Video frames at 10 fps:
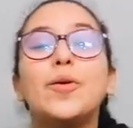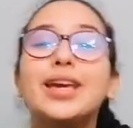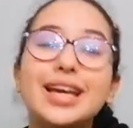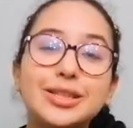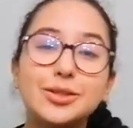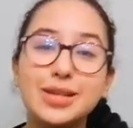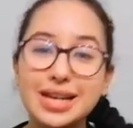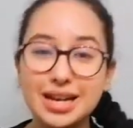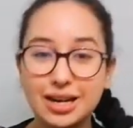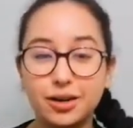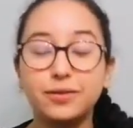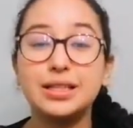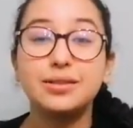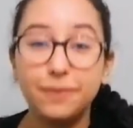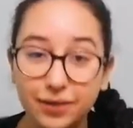We get to the end of
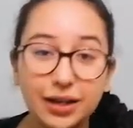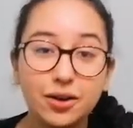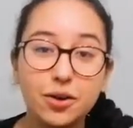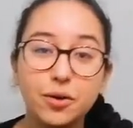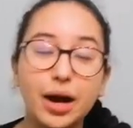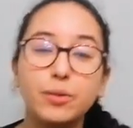this video.